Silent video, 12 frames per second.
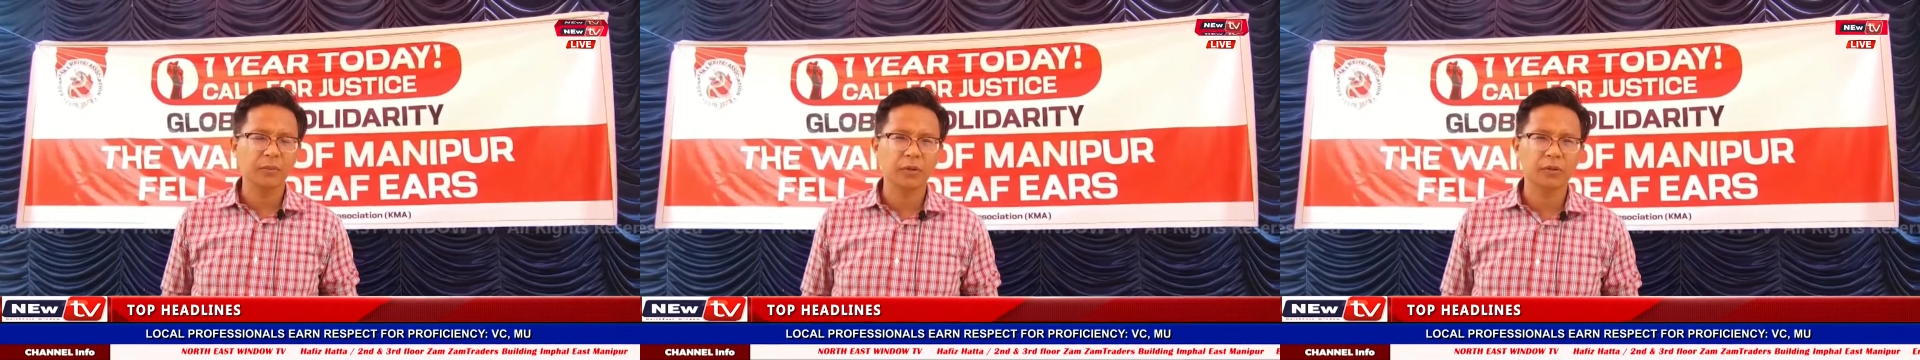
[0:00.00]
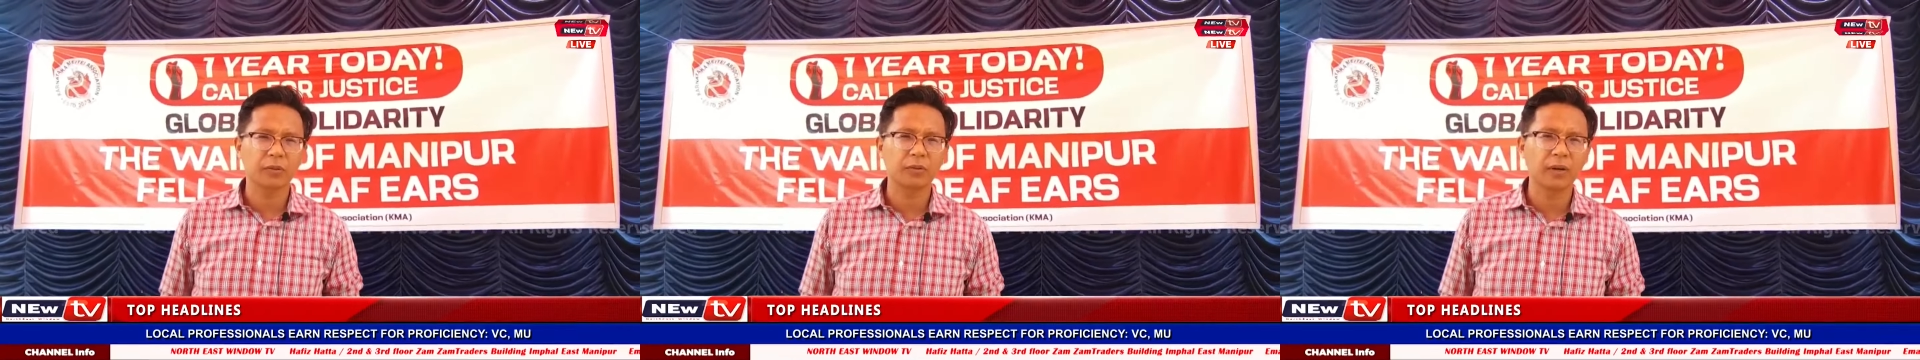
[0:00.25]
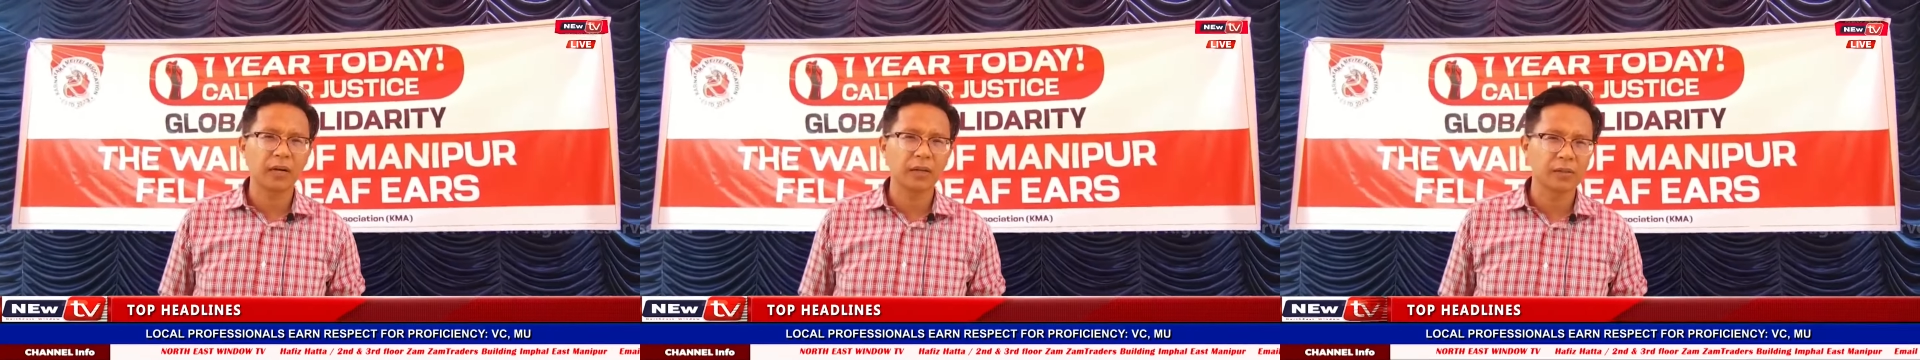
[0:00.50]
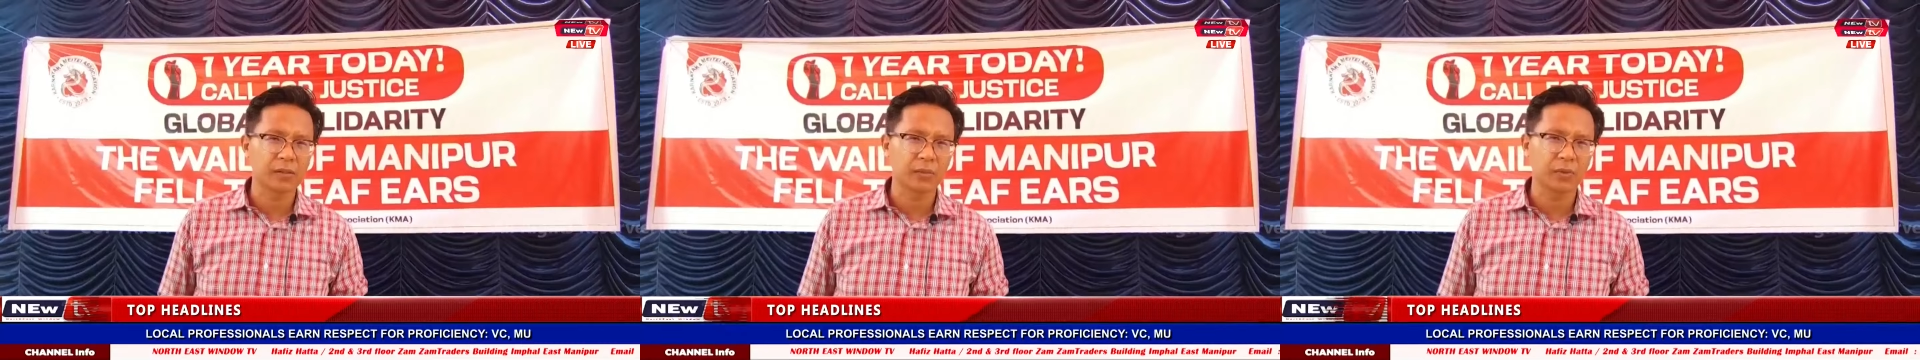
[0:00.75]
because of the
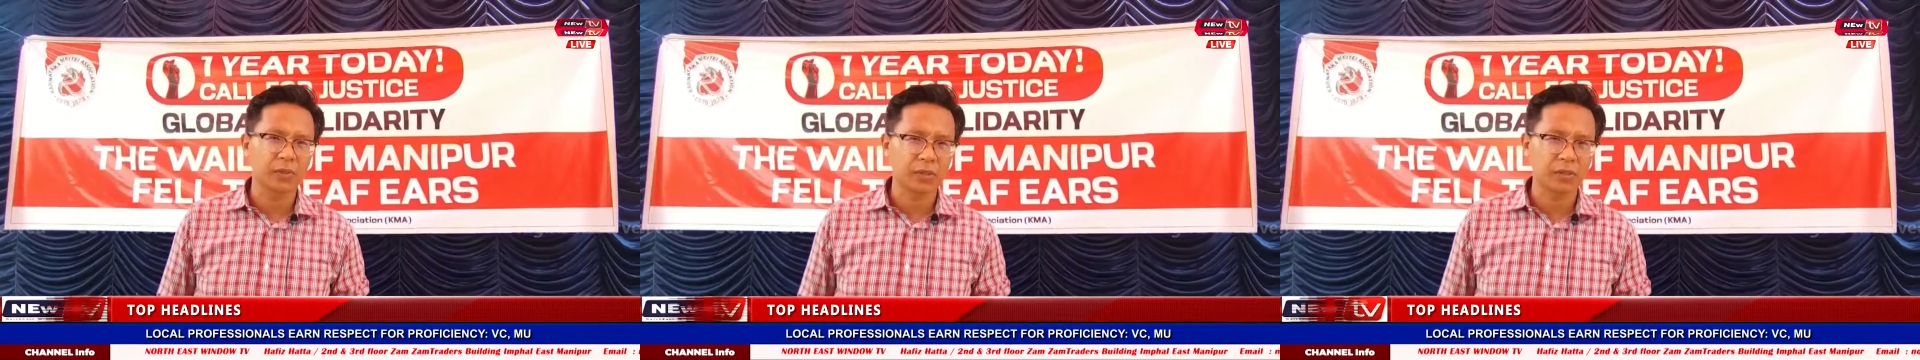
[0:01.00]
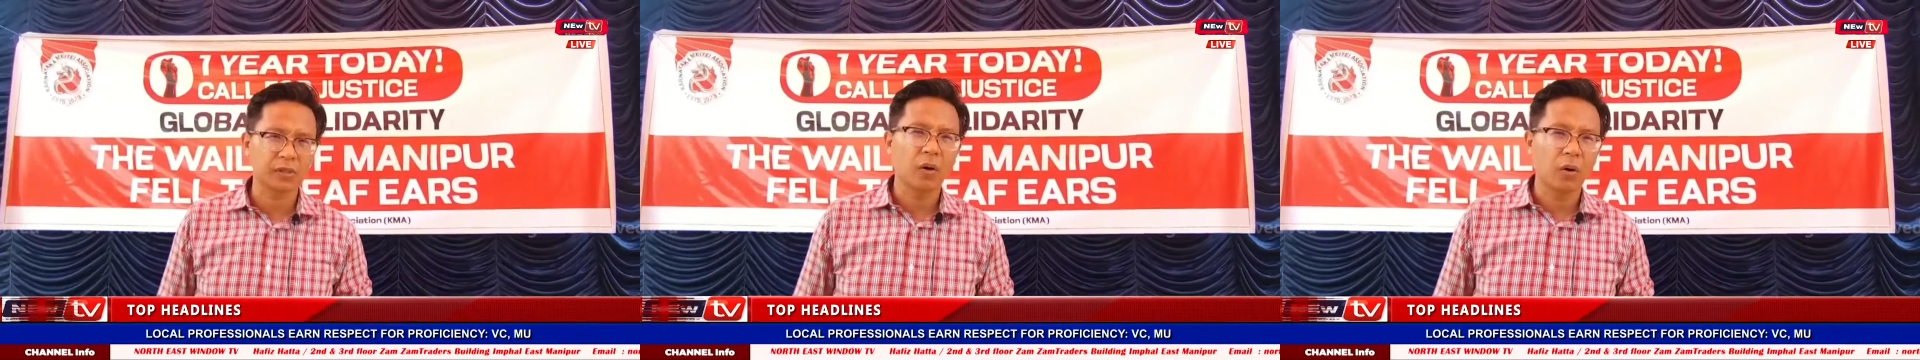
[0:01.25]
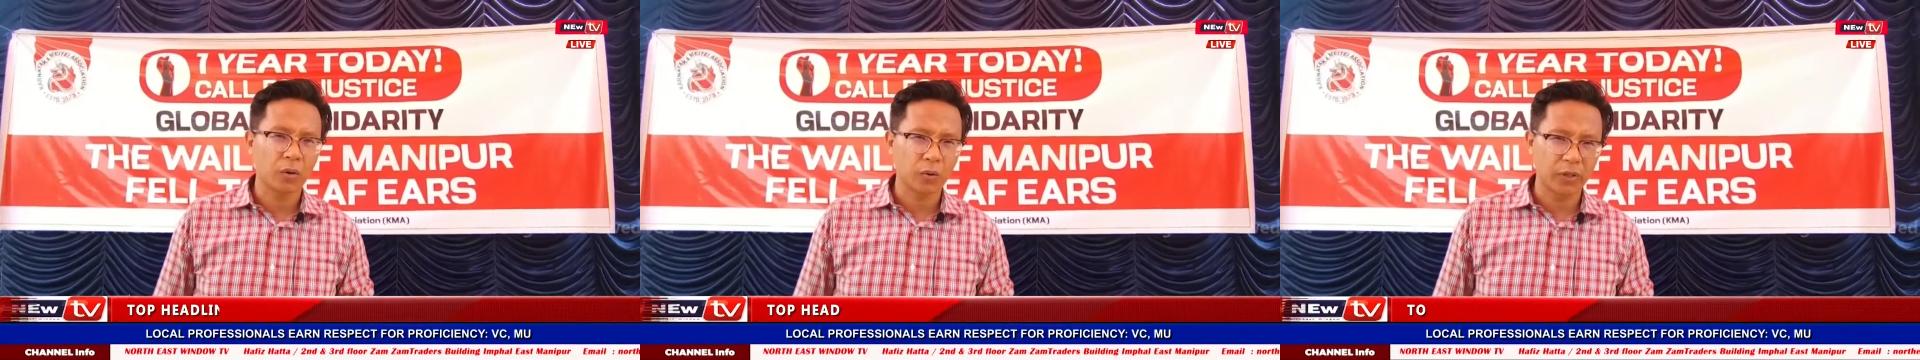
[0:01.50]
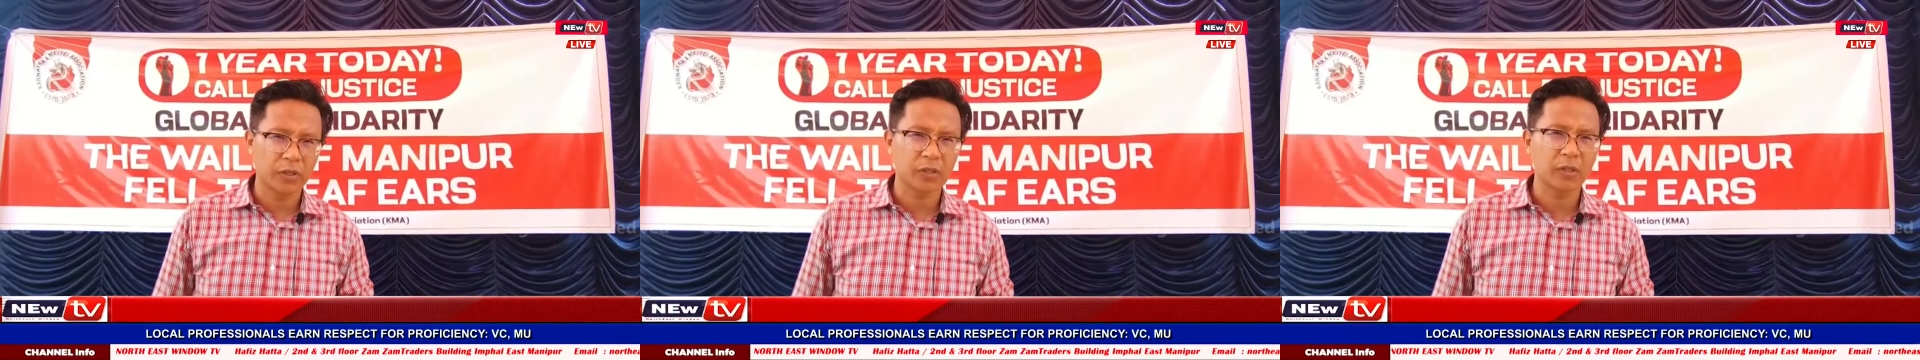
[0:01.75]
violence which is
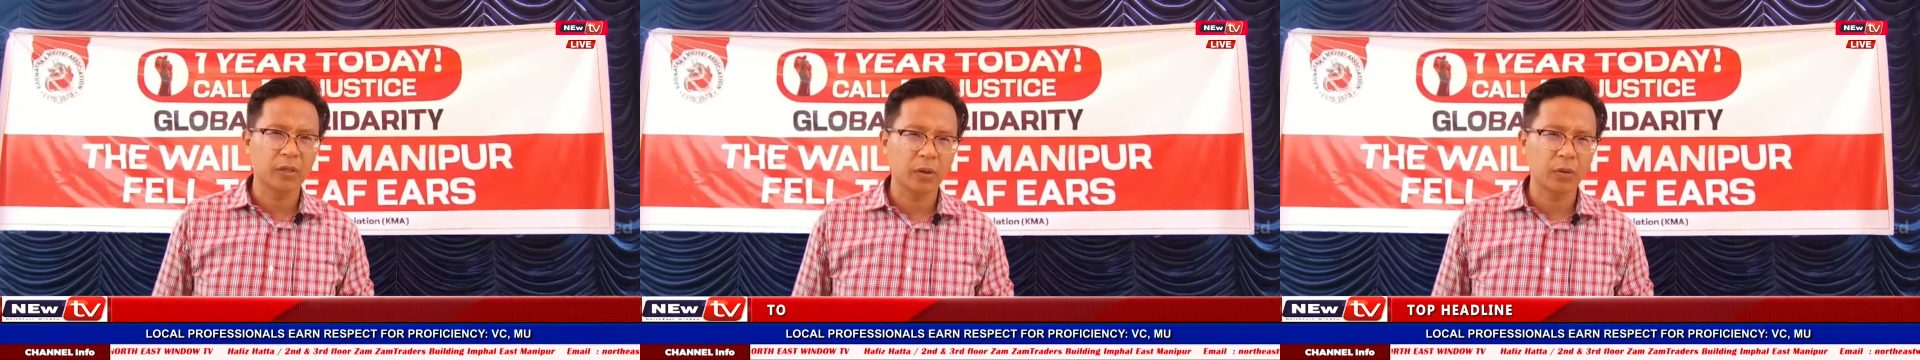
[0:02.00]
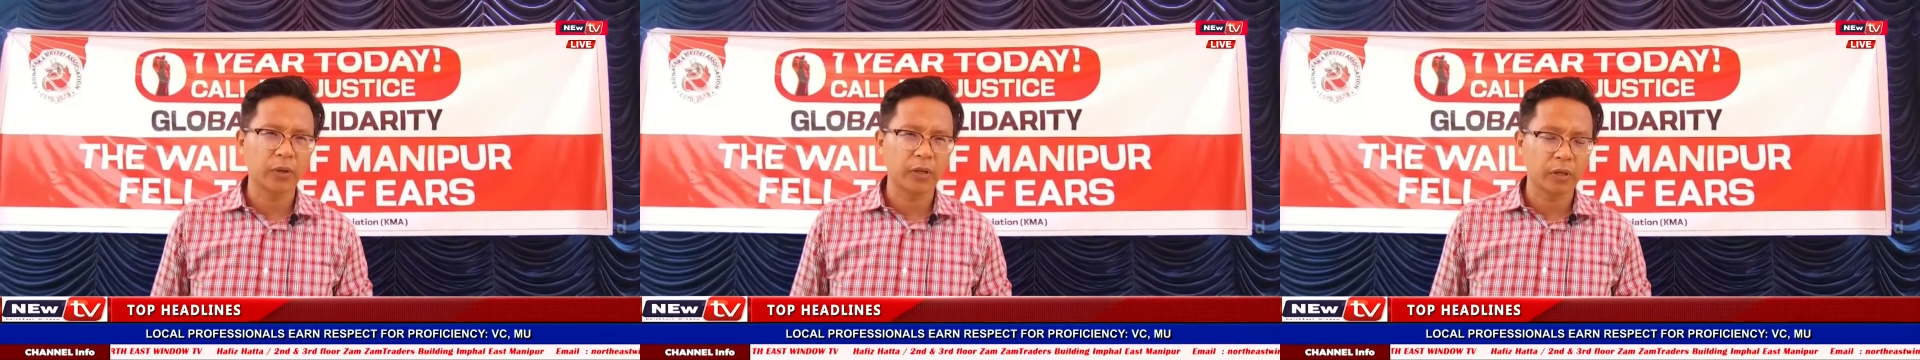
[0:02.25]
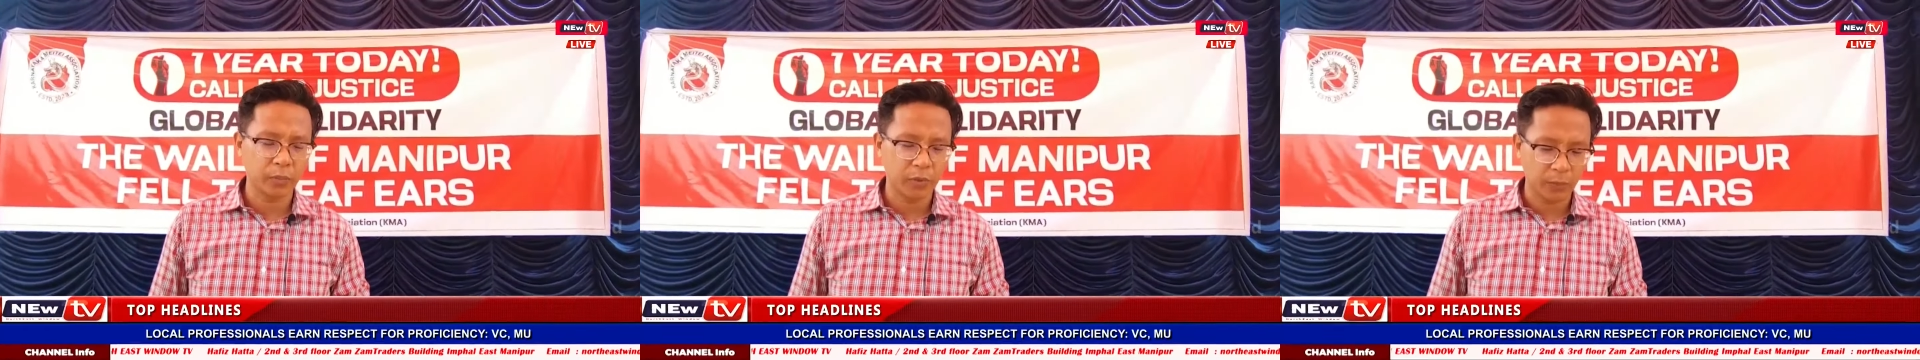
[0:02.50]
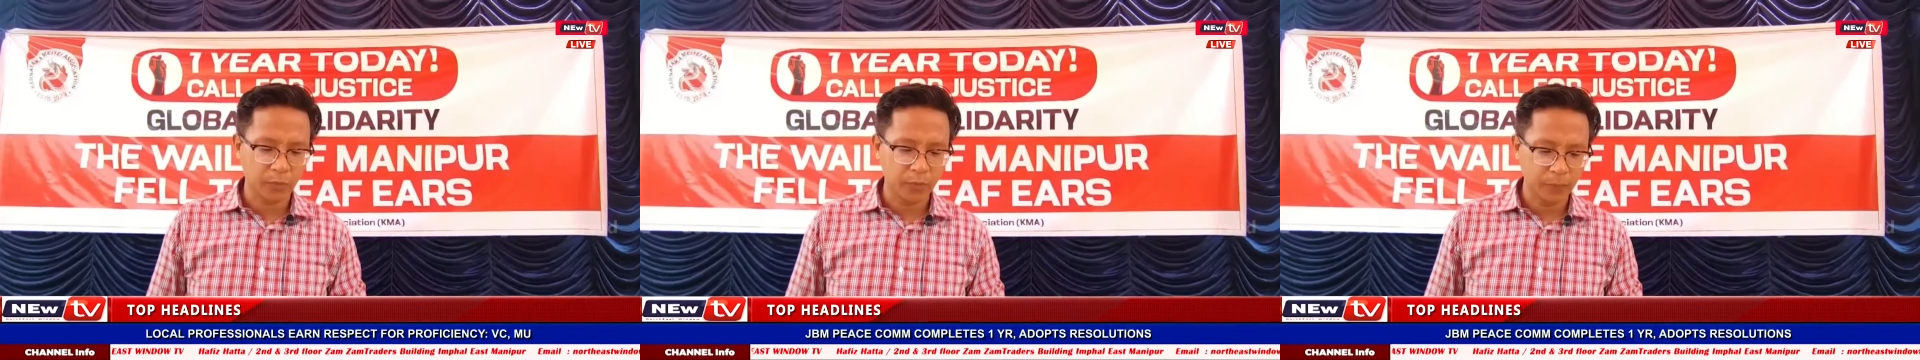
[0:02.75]
ongoing, still ongoing in
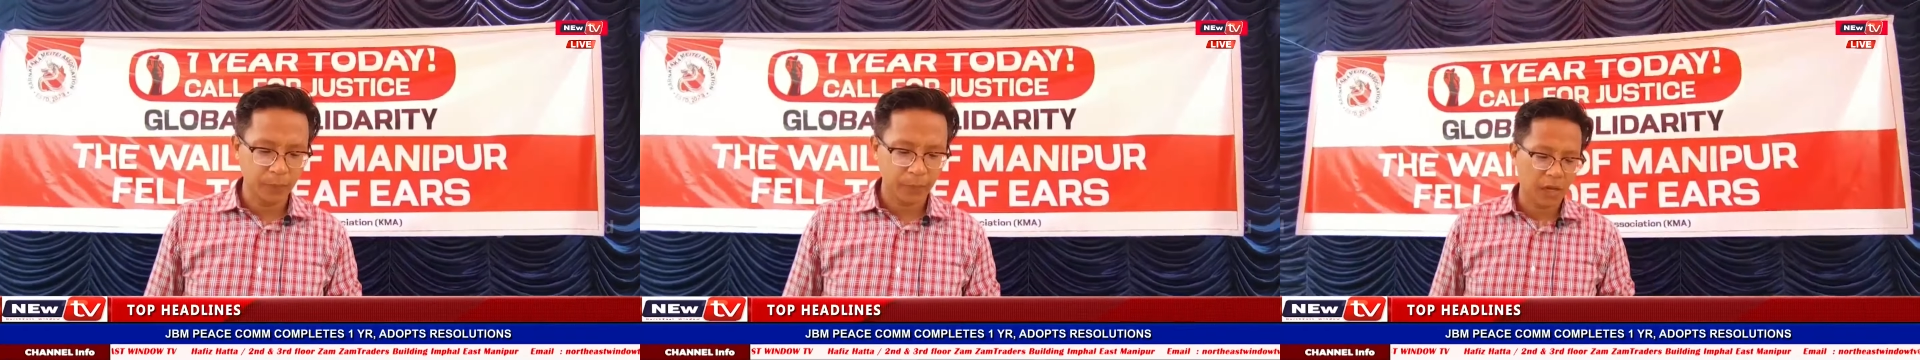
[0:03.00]
Manipur.